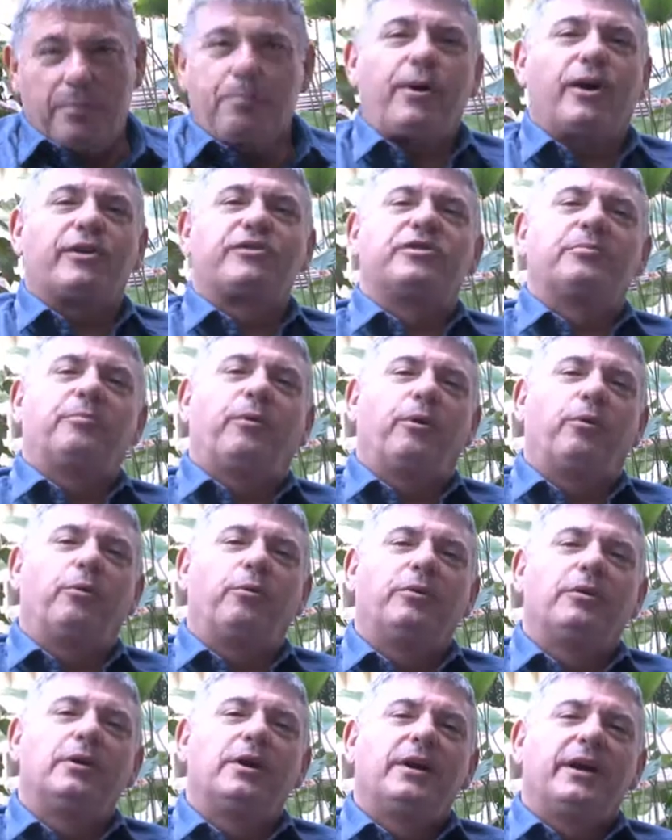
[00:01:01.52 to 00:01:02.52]

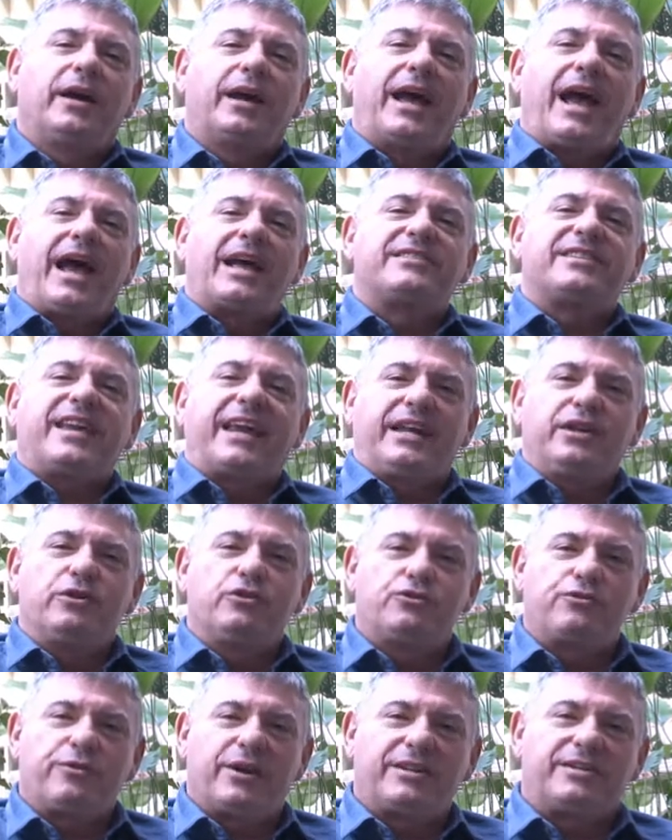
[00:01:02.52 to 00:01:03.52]
possible, as
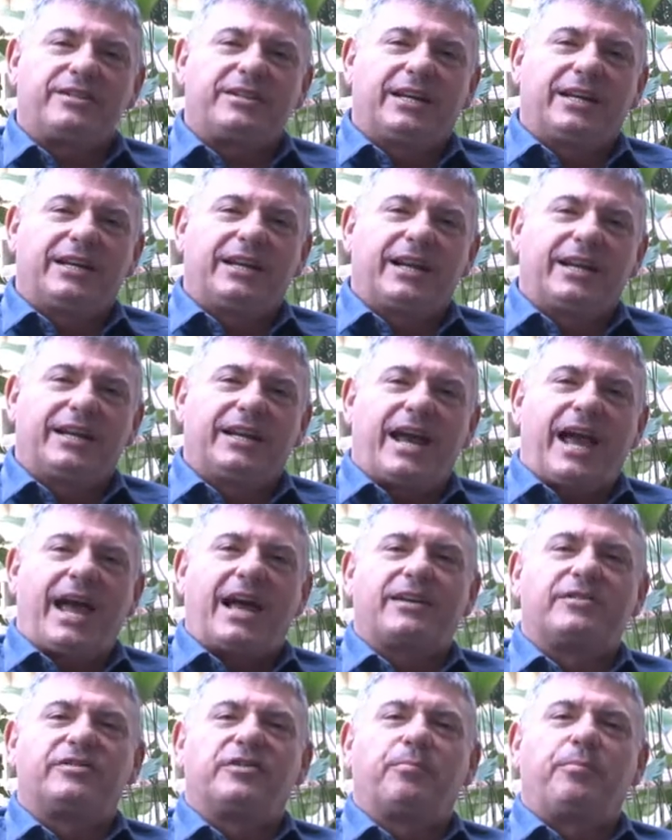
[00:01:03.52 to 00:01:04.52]
interestingly
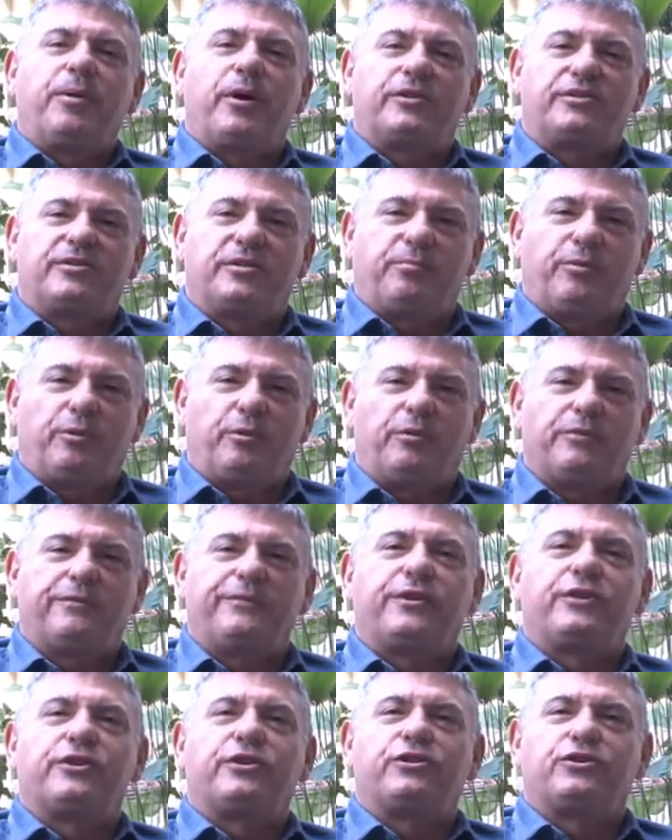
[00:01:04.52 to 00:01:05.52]
as possible
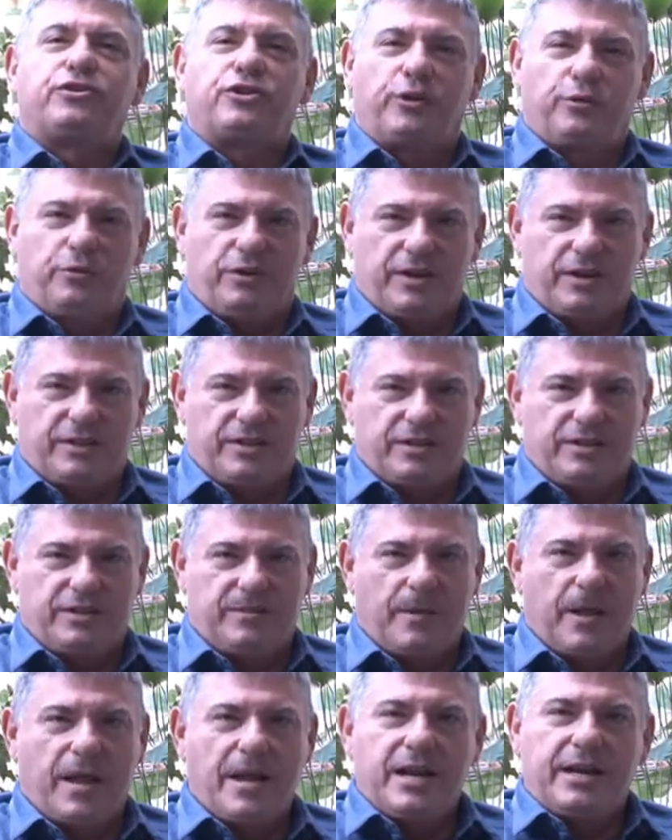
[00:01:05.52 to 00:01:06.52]
for the students.
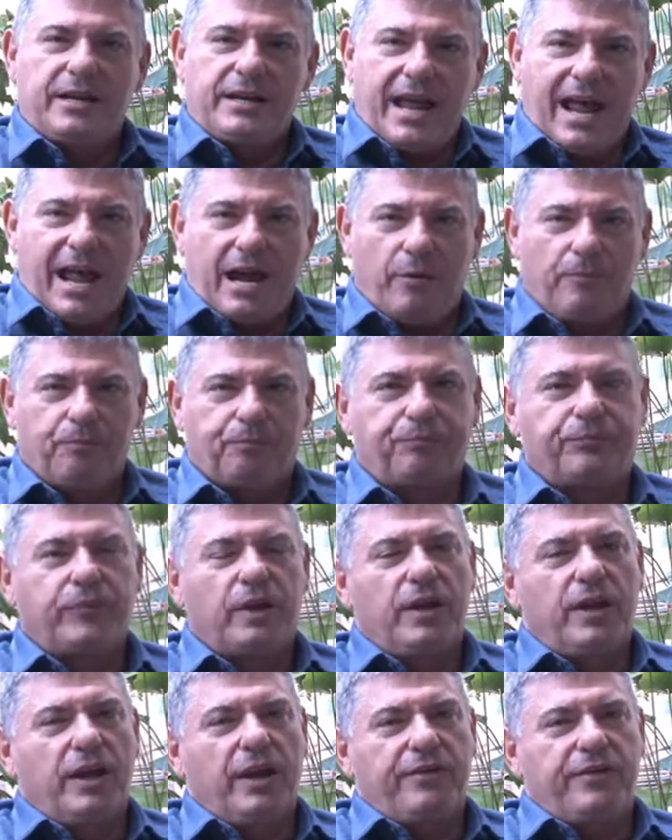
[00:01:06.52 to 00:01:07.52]
Now,
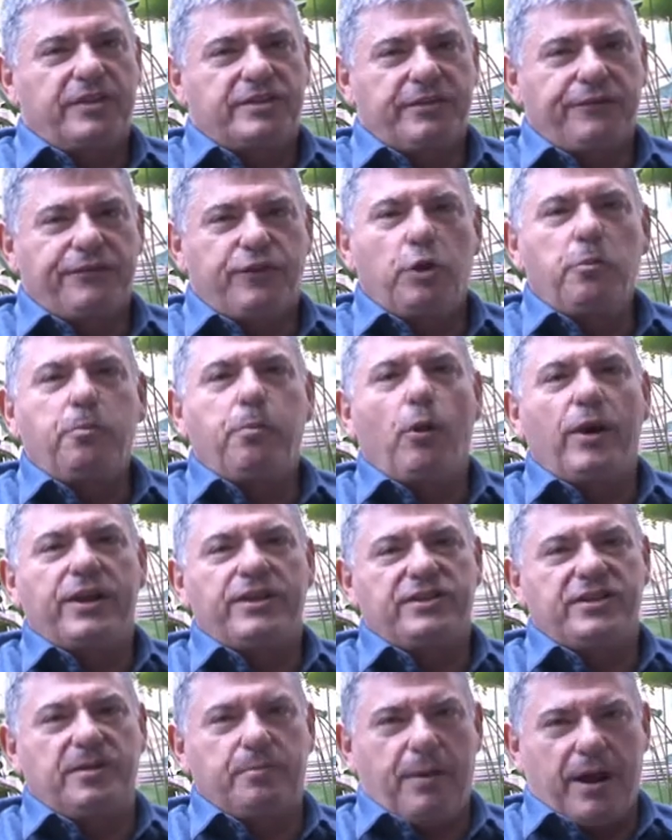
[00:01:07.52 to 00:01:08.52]
there's a few
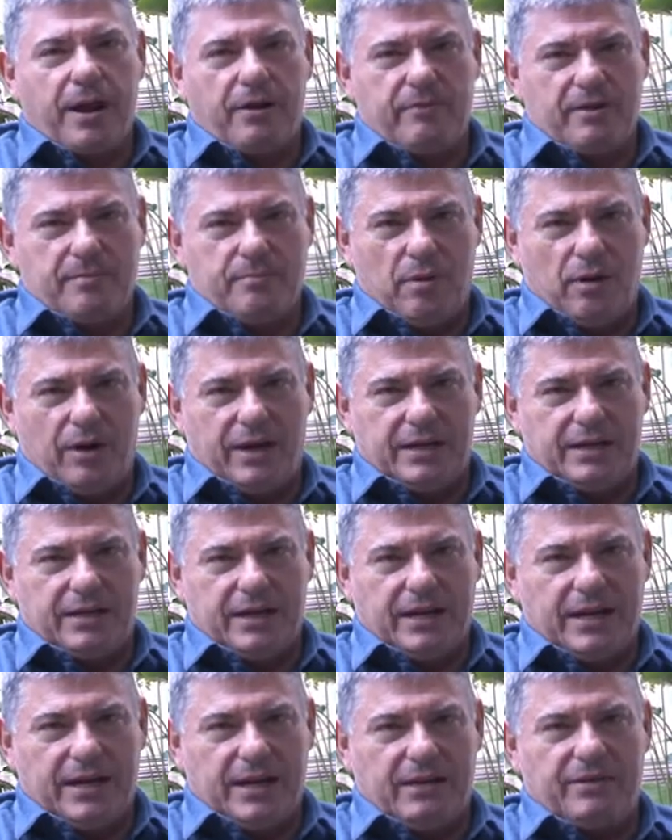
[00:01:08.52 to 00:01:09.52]
points to bear in mind
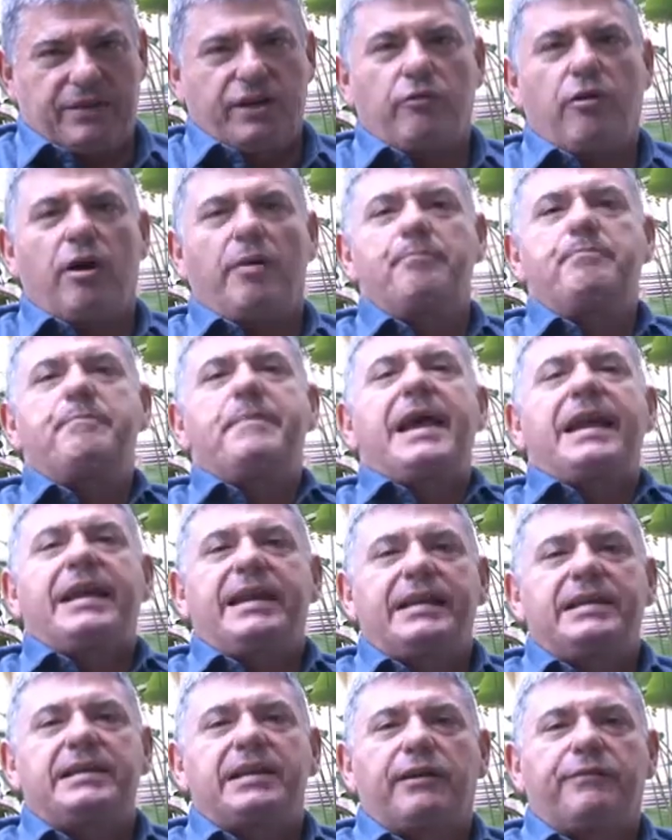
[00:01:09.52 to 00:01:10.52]
here. There are
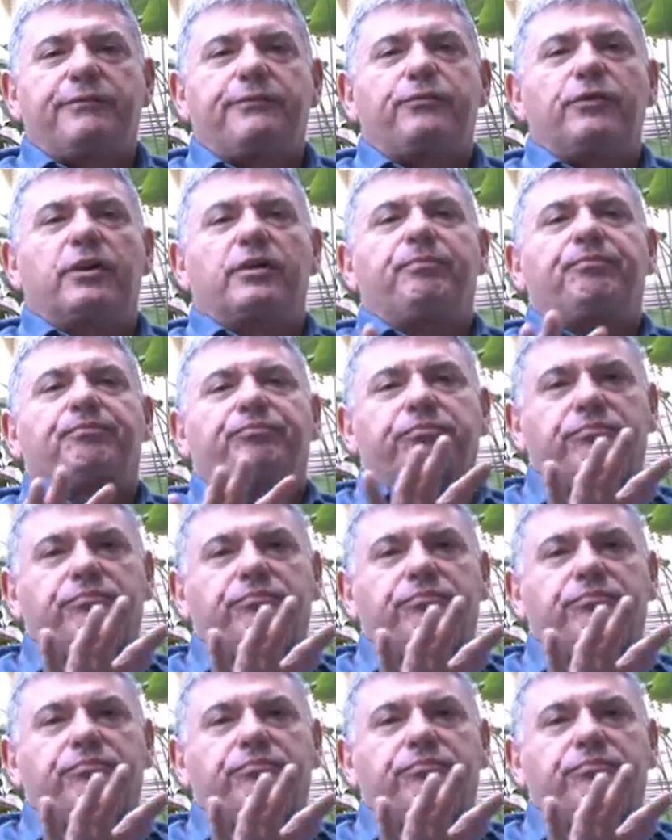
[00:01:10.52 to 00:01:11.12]
many different